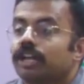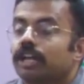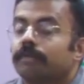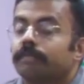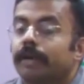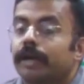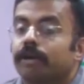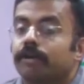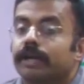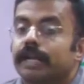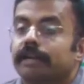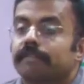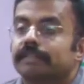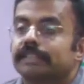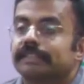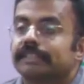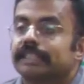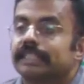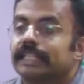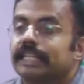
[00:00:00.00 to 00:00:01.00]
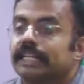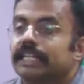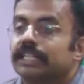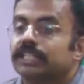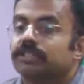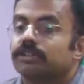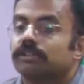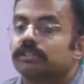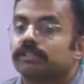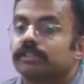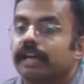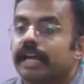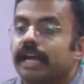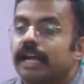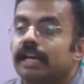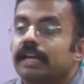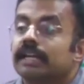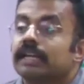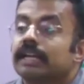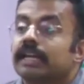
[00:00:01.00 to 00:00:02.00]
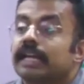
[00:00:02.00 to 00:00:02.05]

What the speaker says: on Biodiversity, it is also a